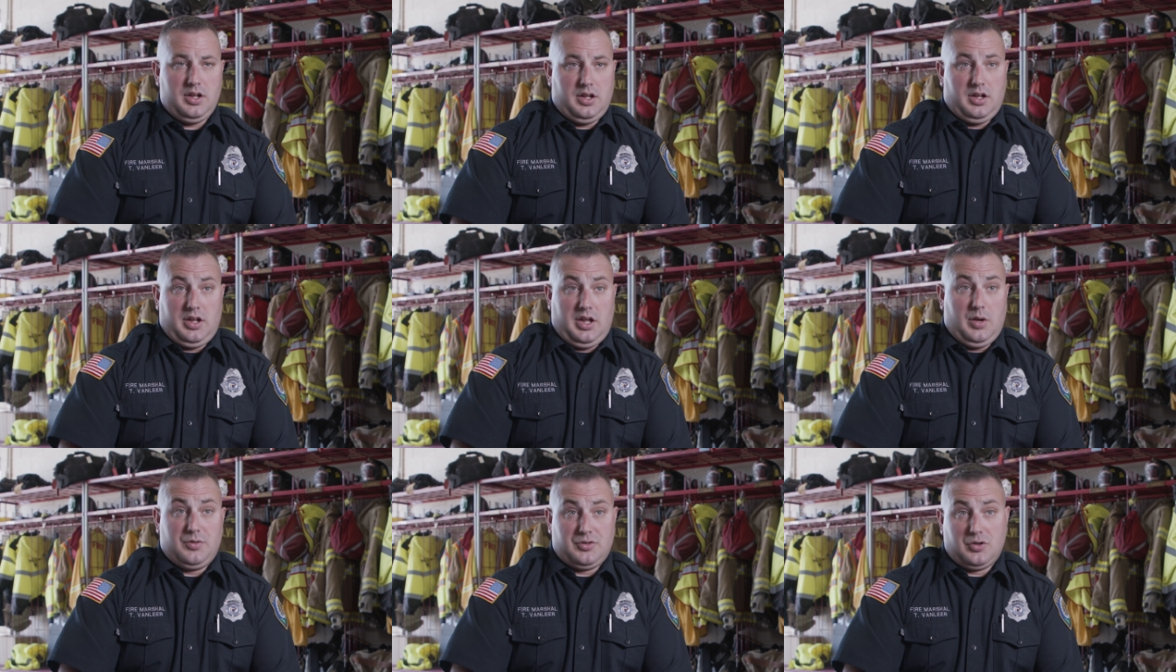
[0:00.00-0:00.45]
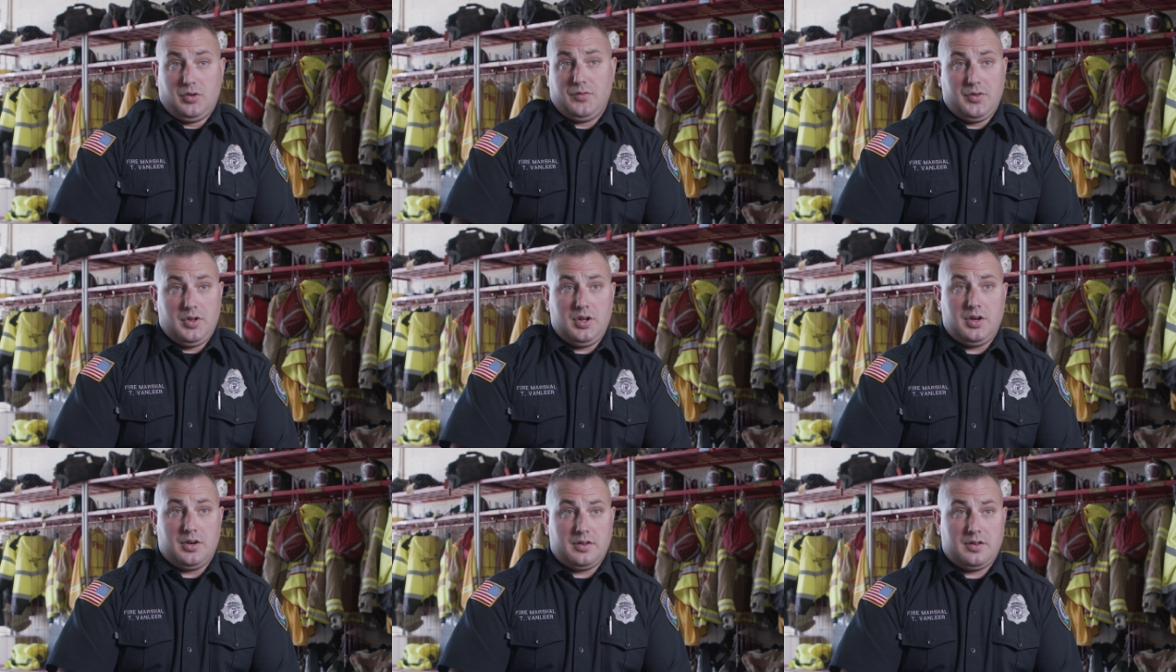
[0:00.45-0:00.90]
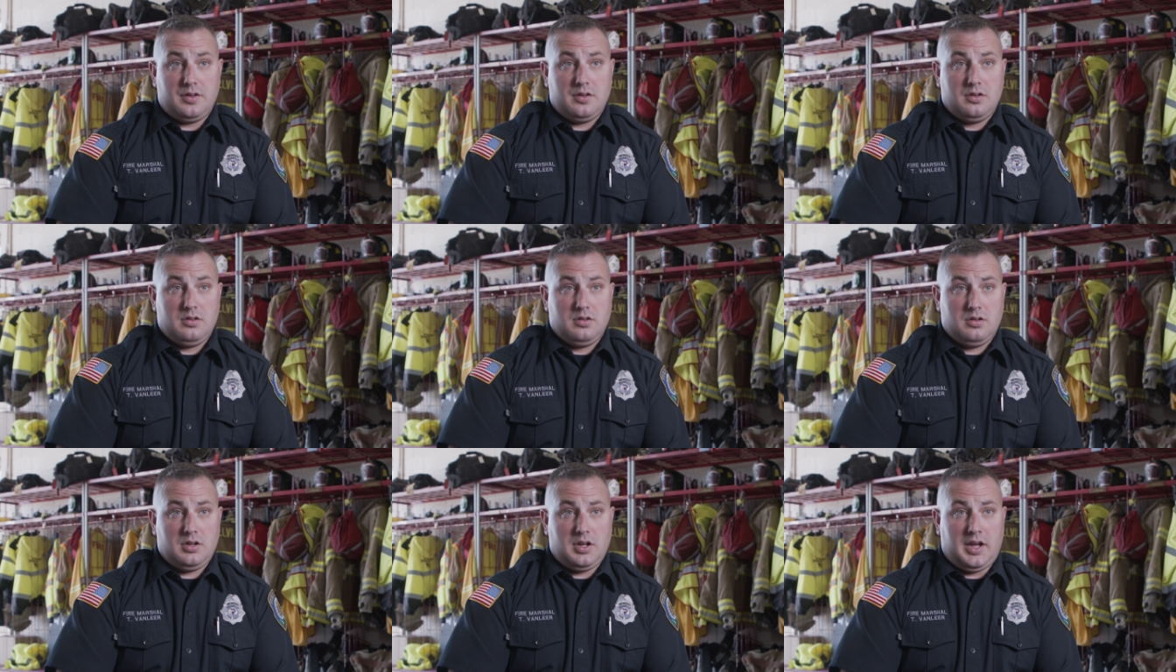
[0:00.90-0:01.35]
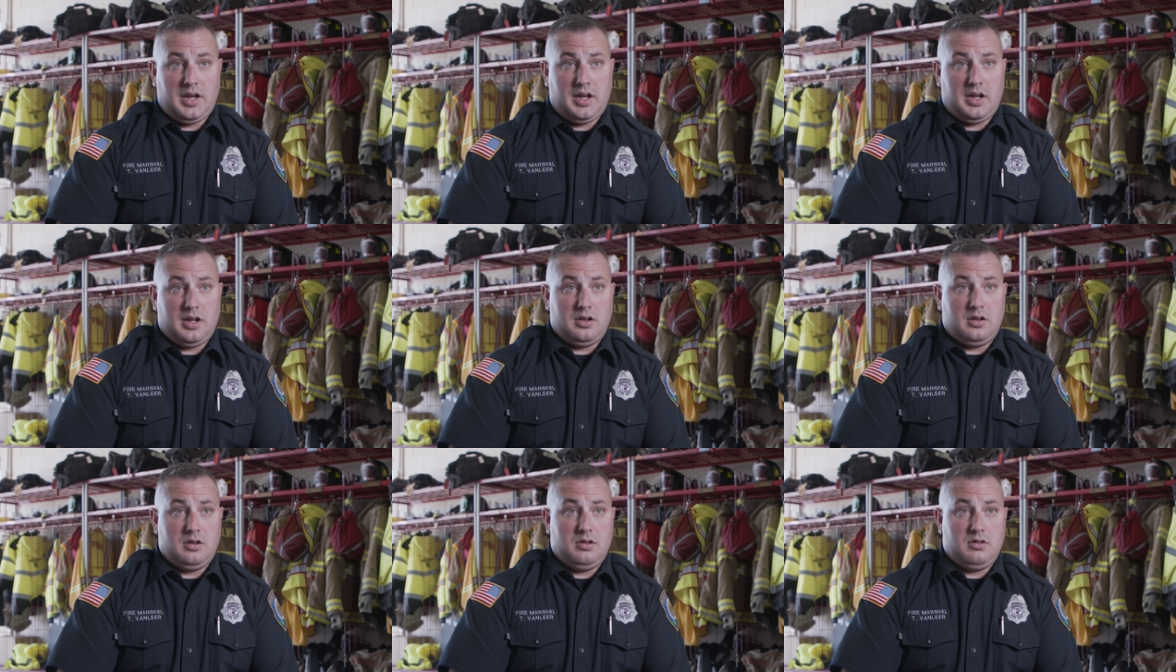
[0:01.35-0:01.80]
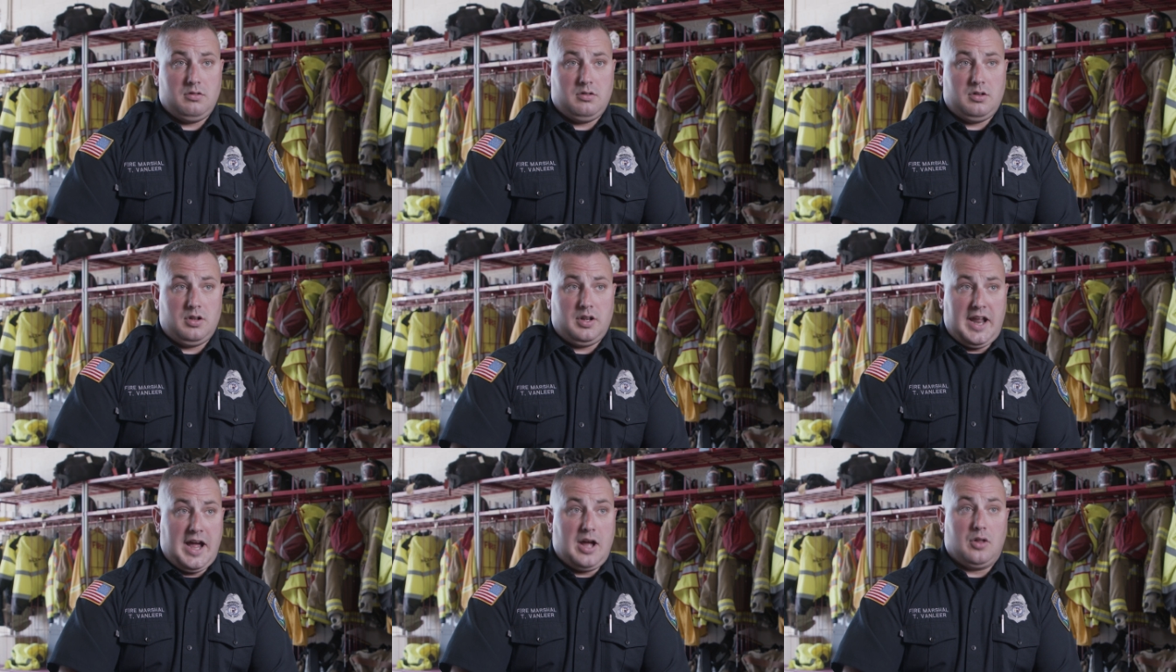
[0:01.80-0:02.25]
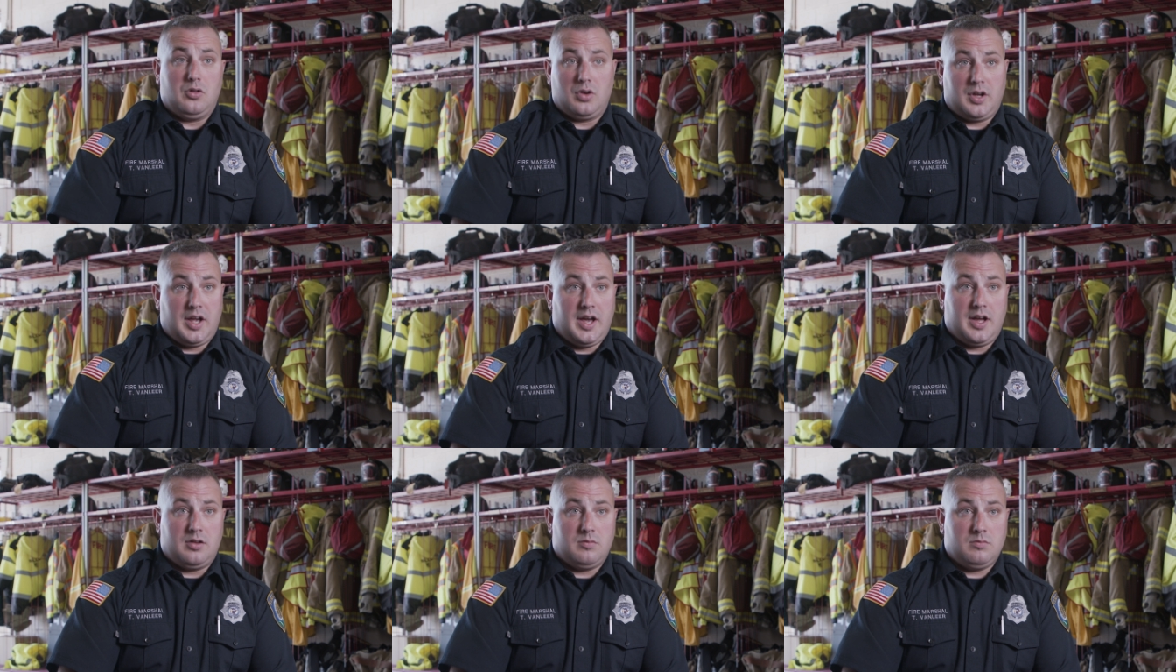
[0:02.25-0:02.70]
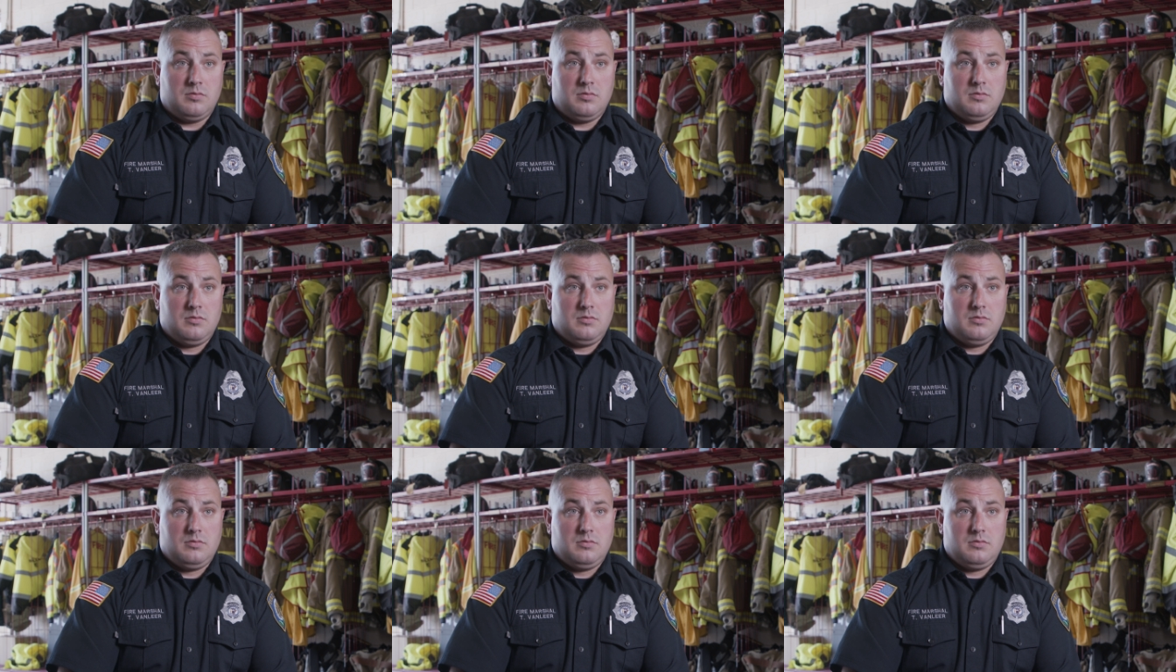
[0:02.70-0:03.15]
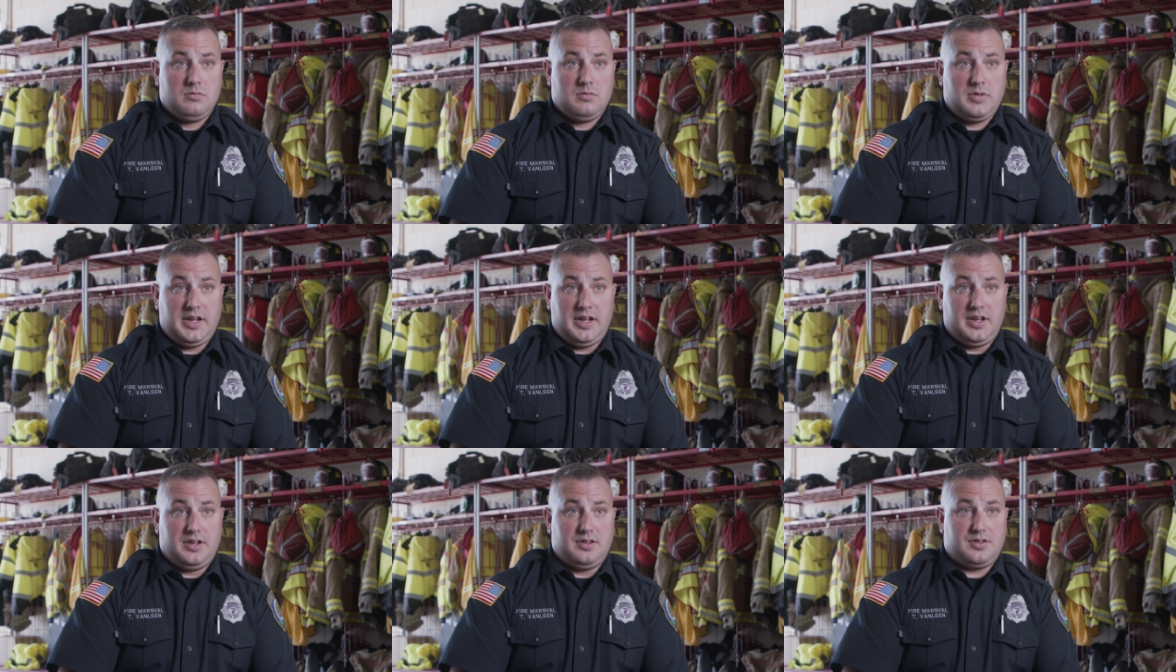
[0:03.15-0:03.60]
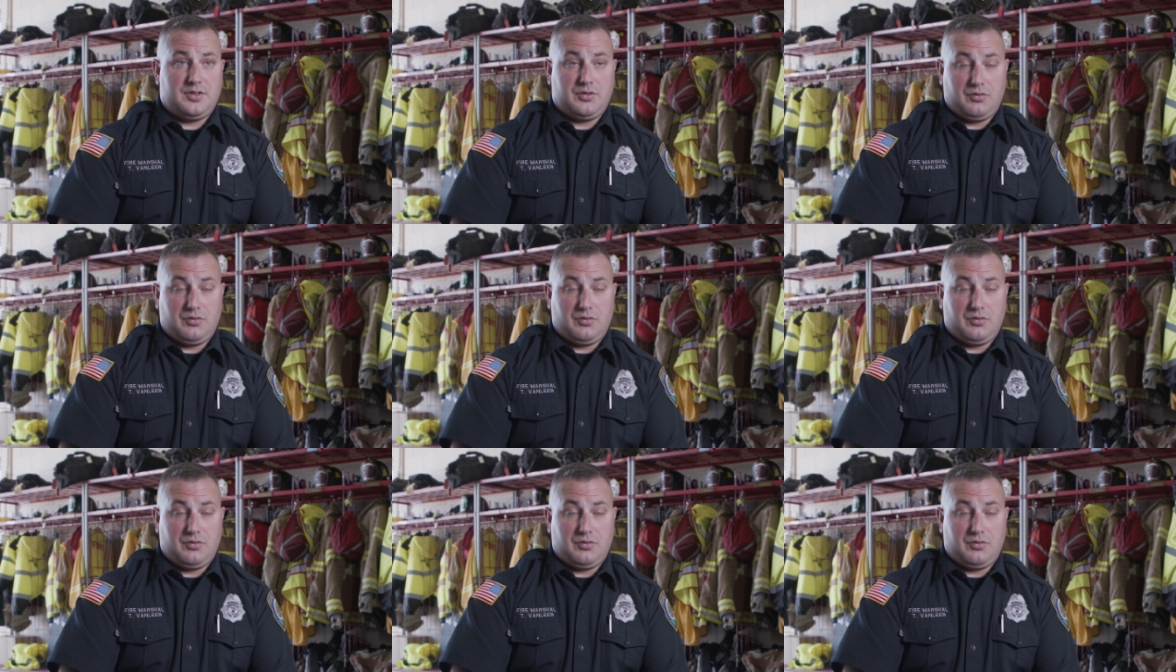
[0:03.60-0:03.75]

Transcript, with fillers: he was overlooked. And now look at him. He is